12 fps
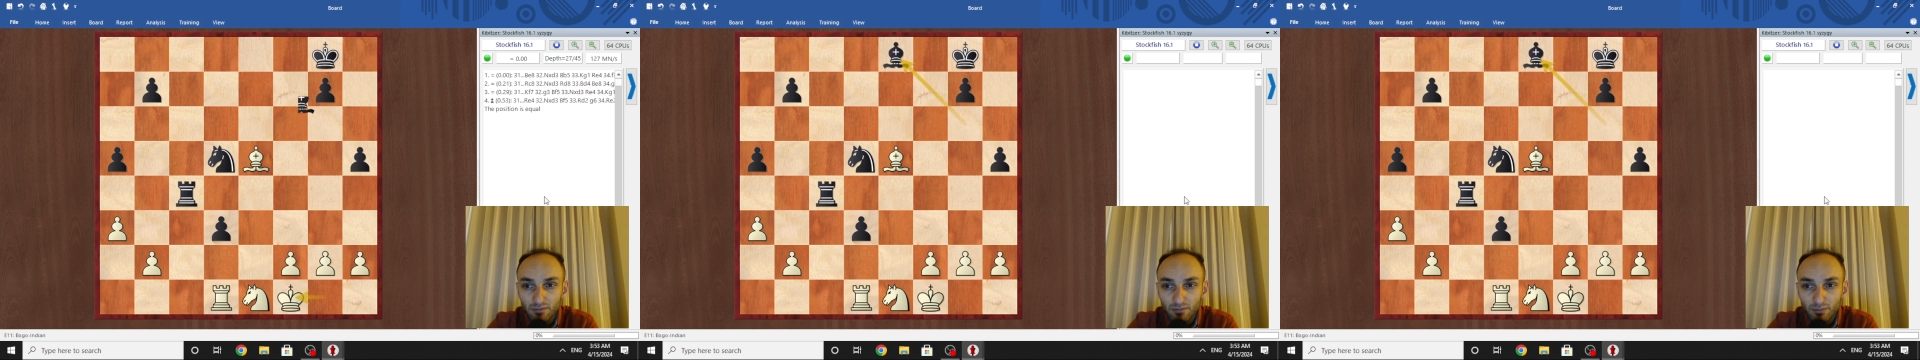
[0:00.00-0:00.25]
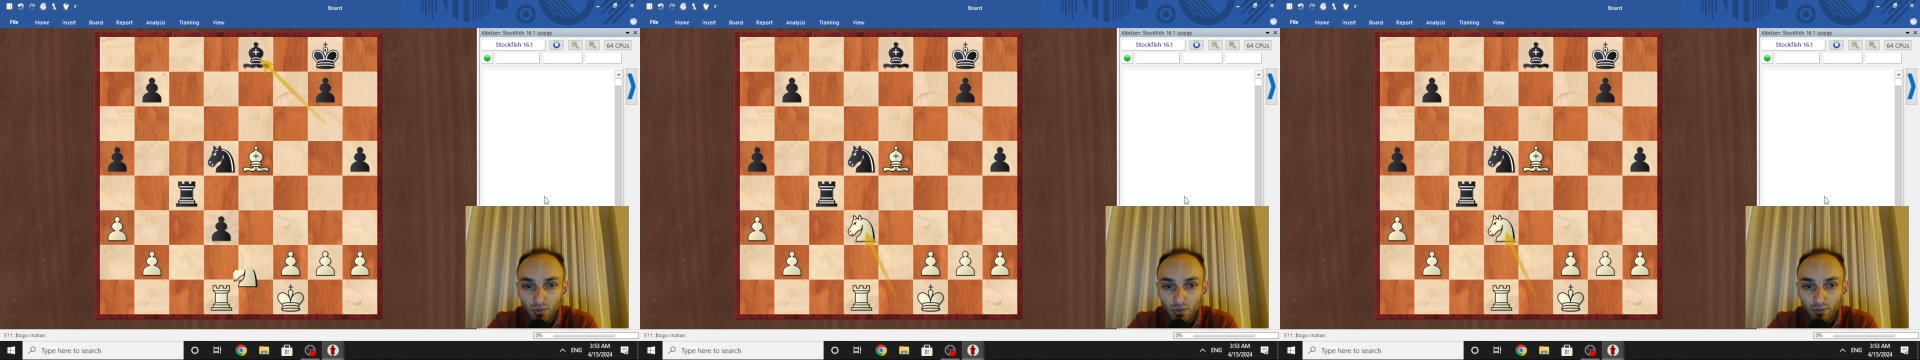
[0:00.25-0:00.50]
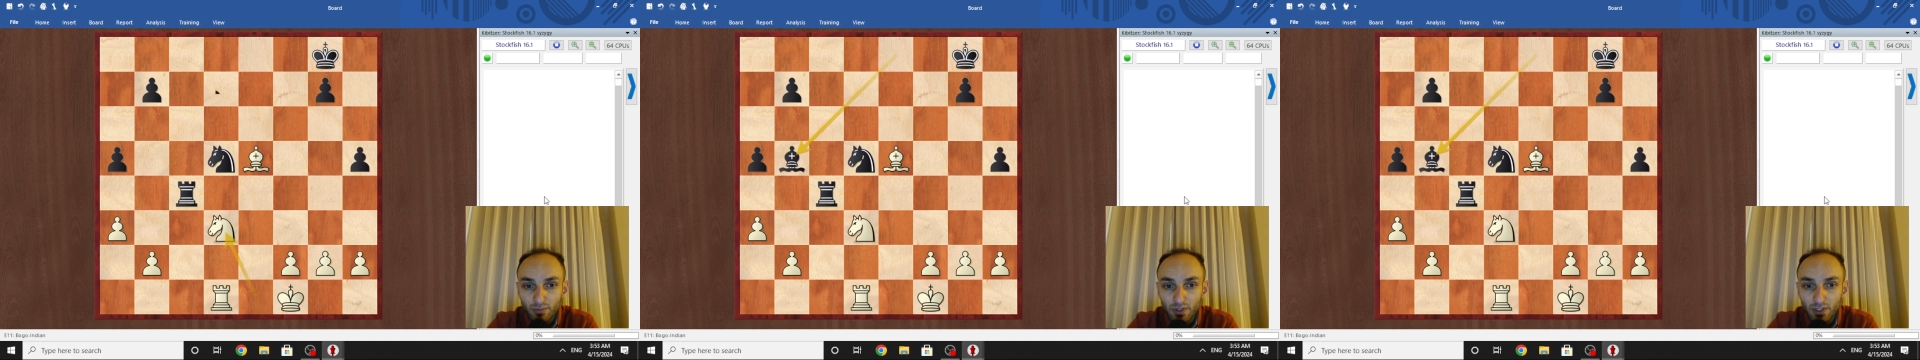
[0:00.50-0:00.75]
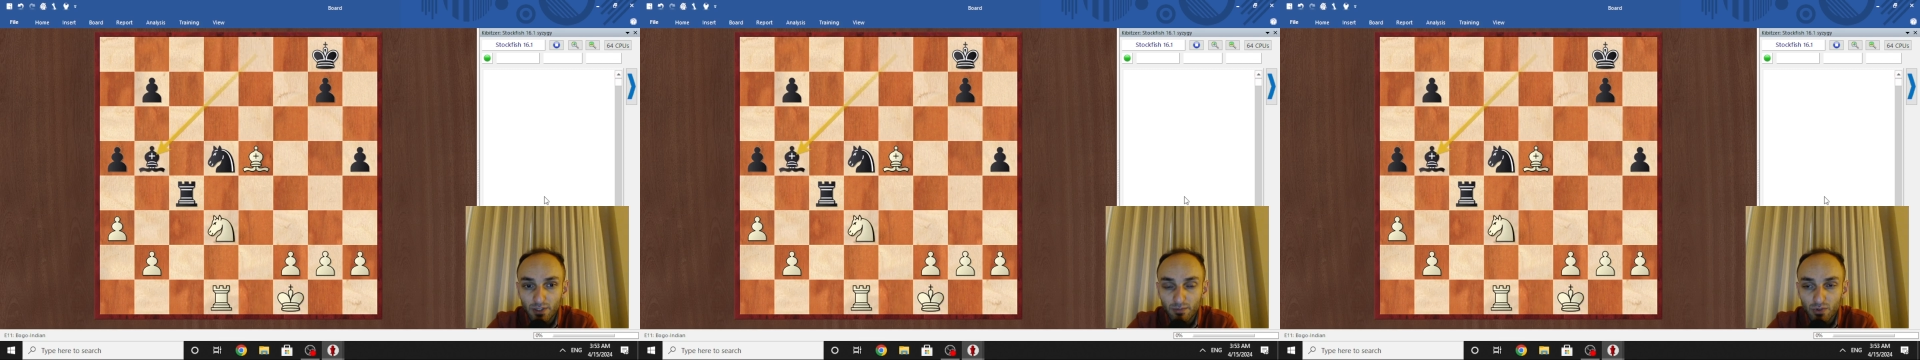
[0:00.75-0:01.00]
Bishop
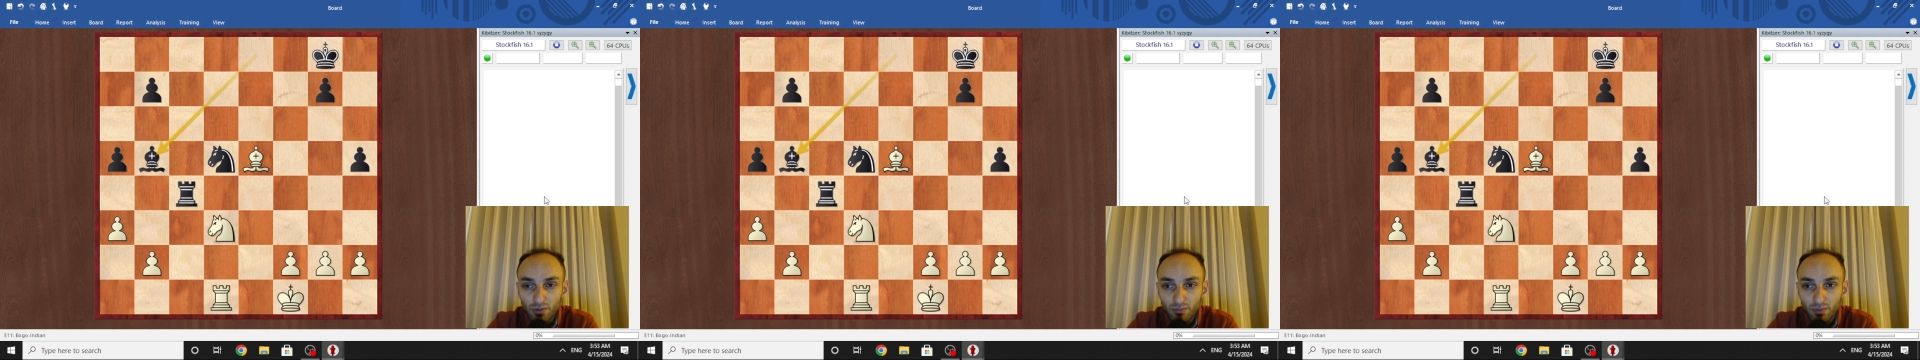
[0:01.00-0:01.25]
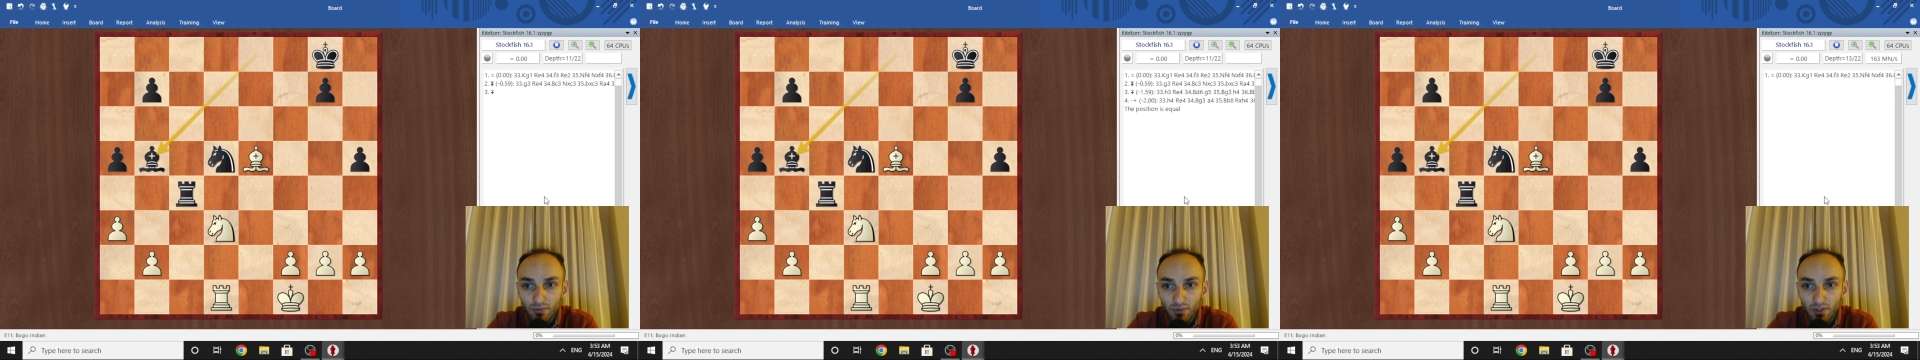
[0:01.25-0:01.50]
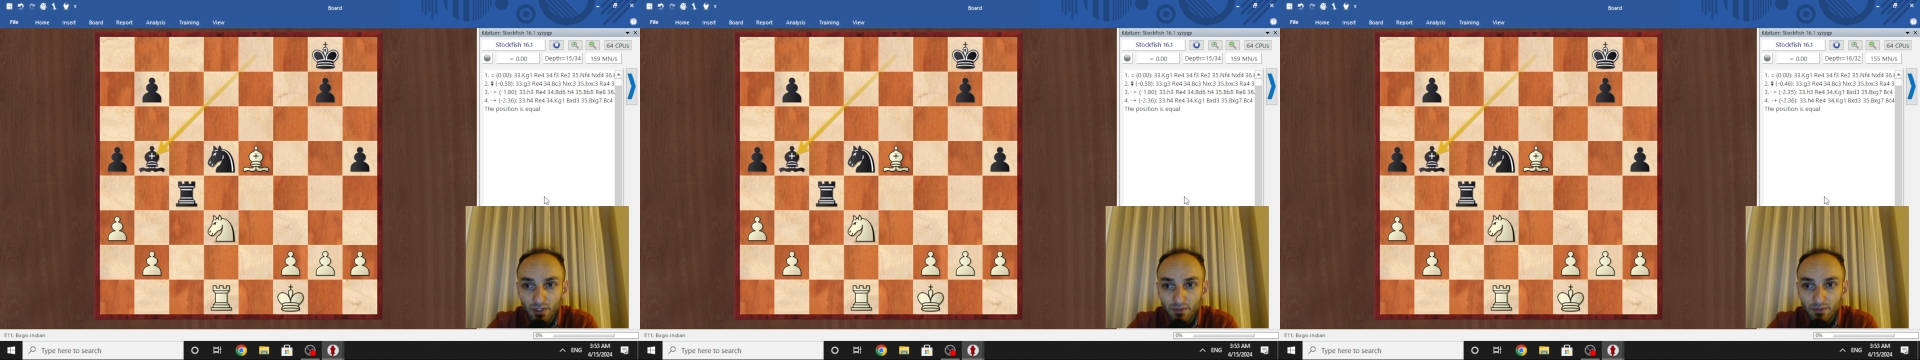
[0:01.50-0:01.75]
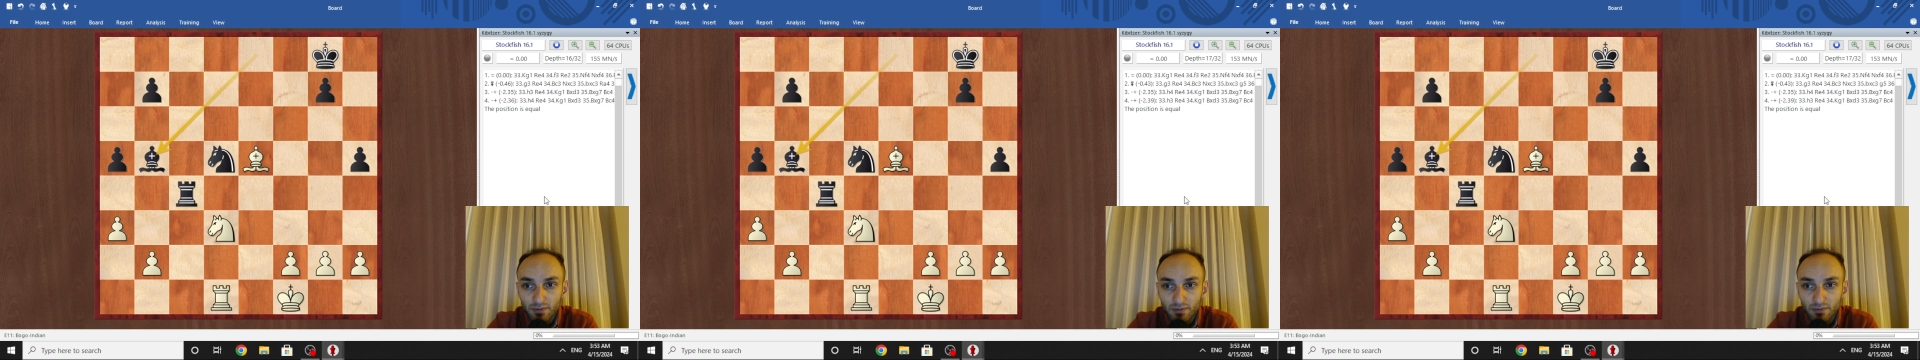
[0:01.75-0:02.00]
e8, bishop
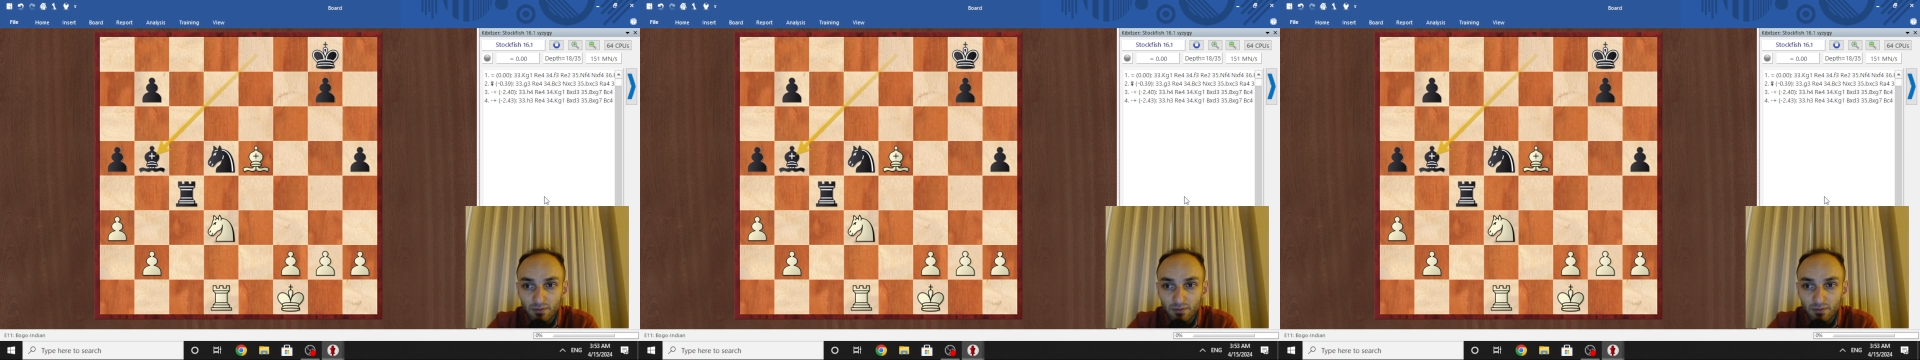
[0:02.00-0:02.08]
b5.